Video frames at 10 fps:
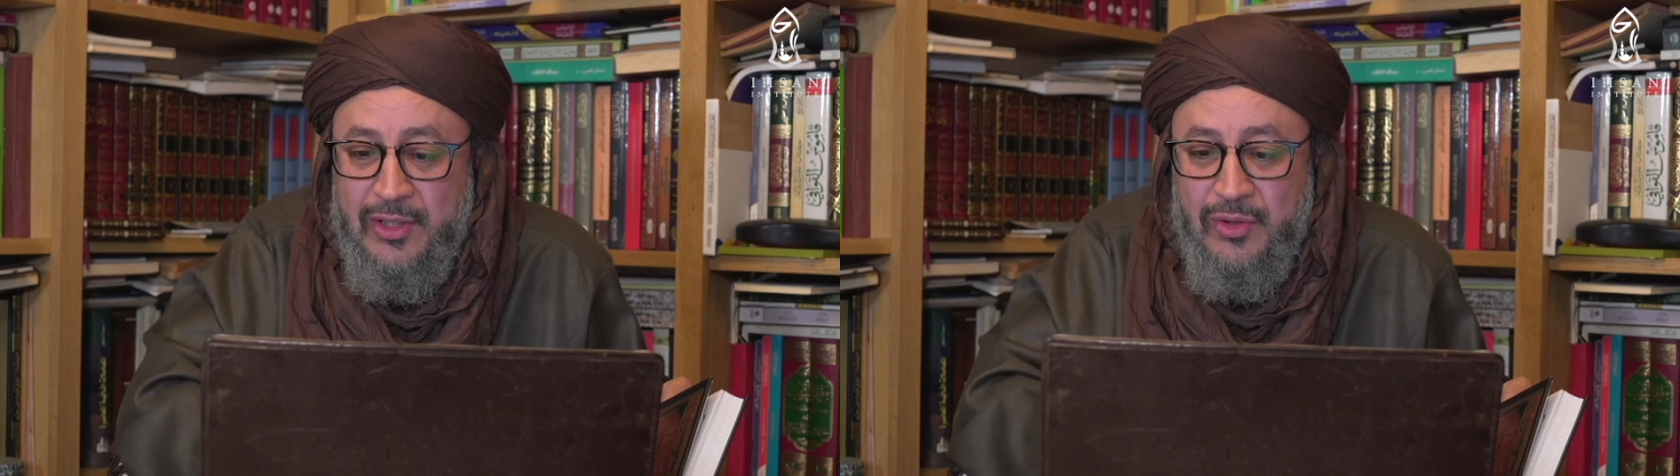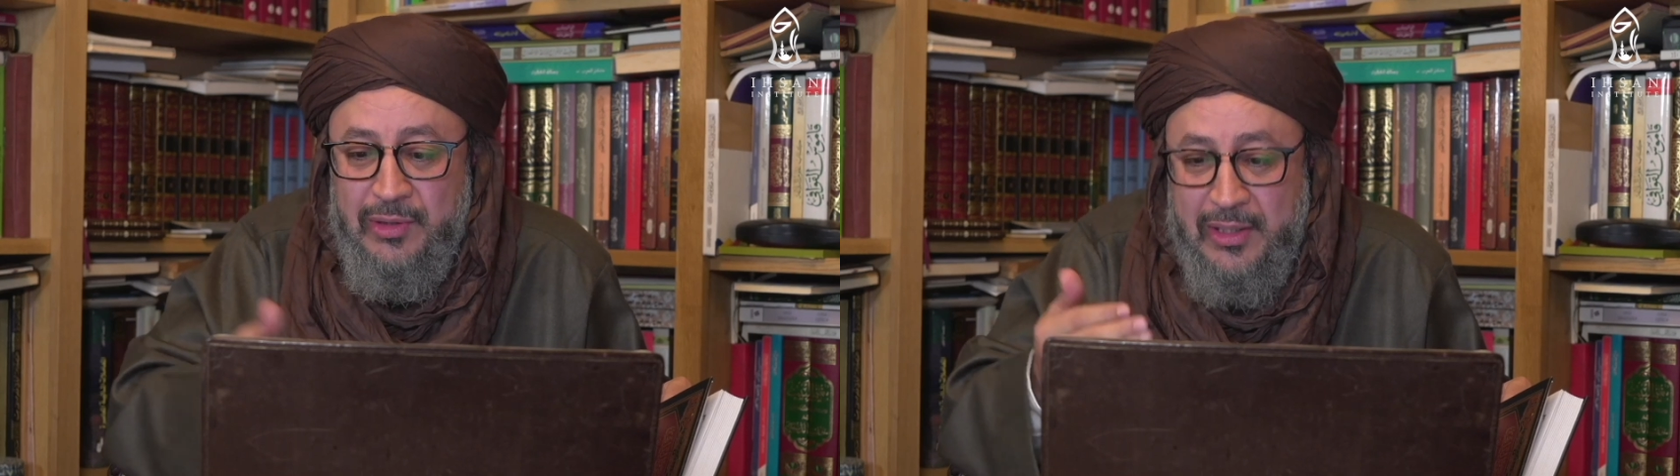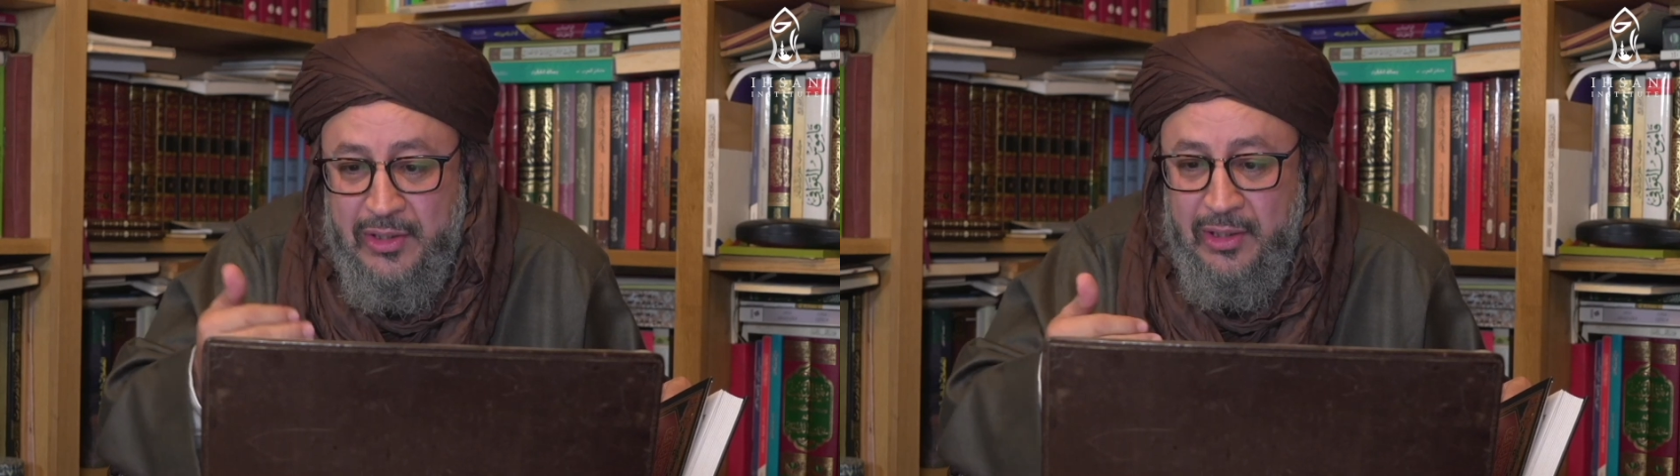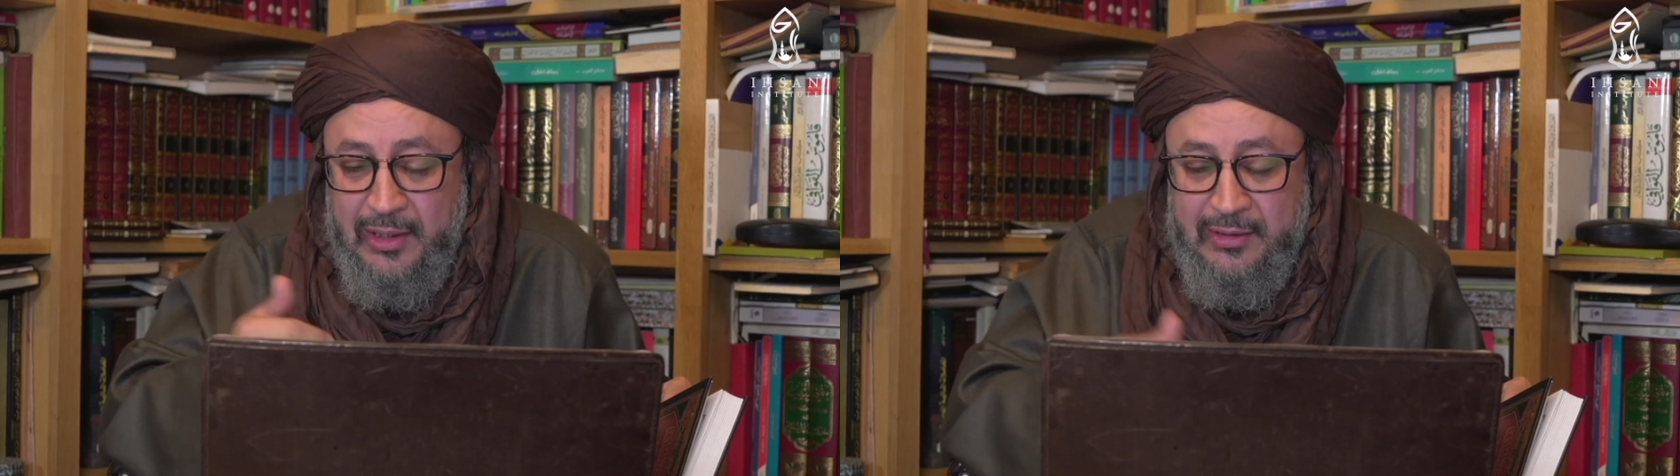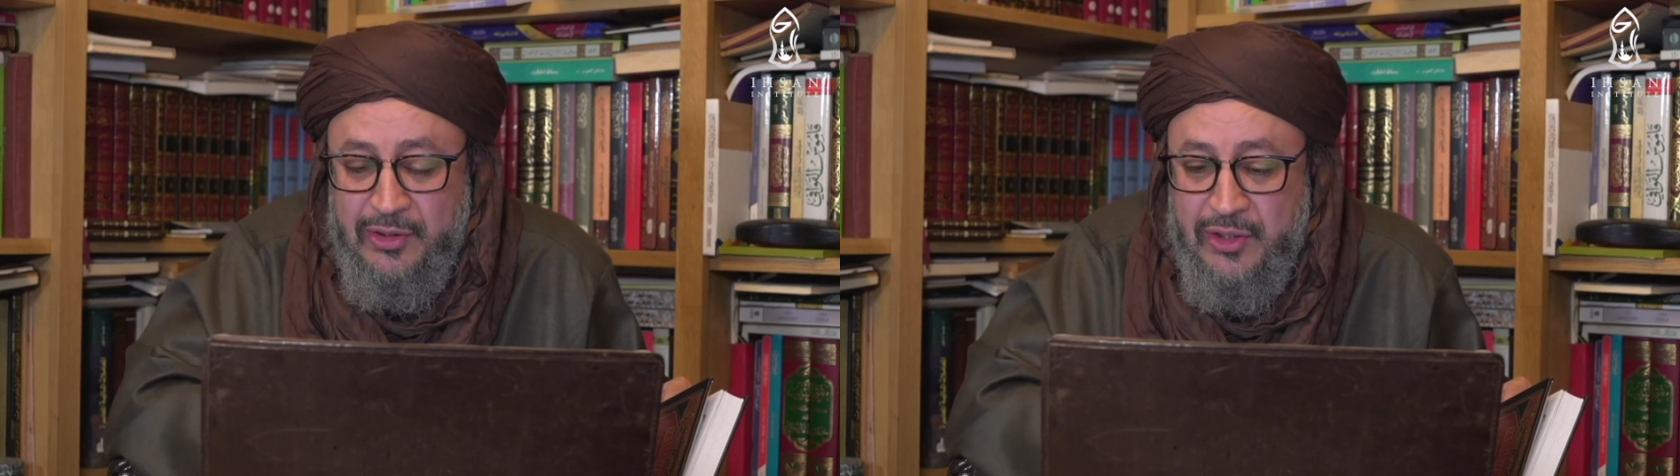So that
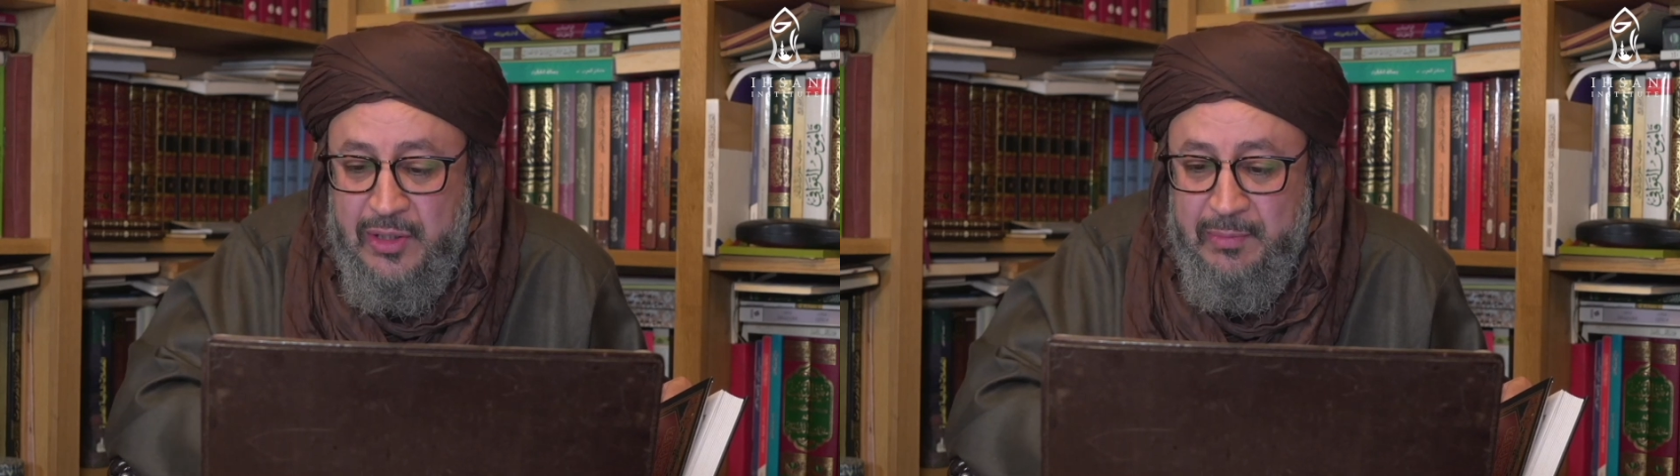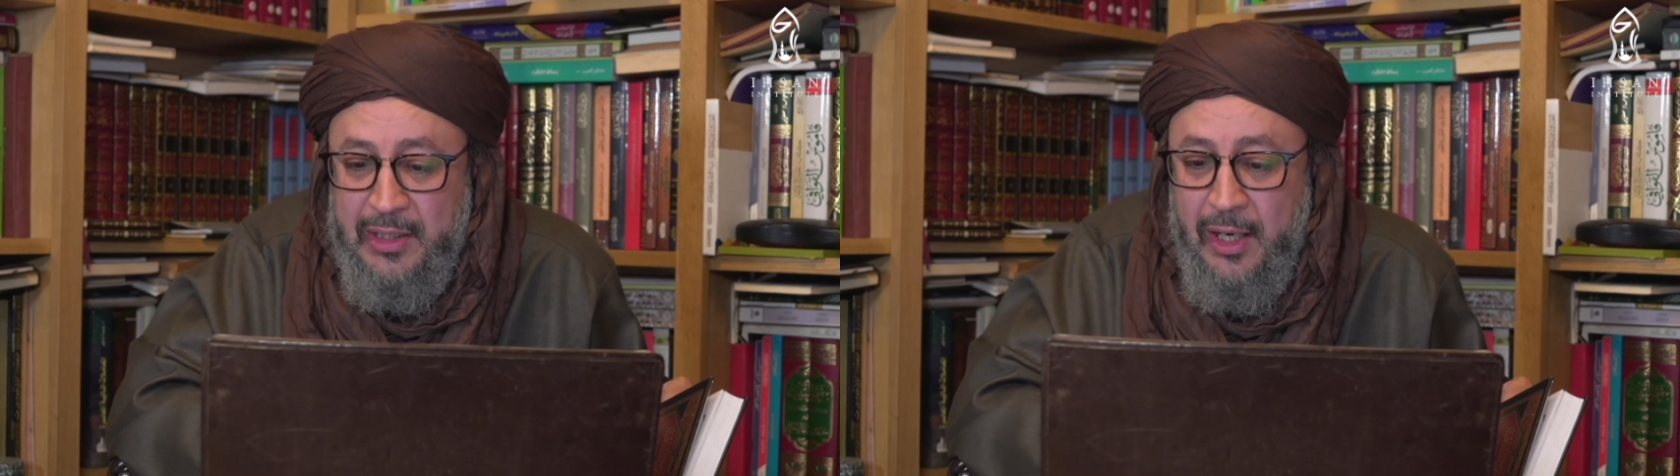salah teaches me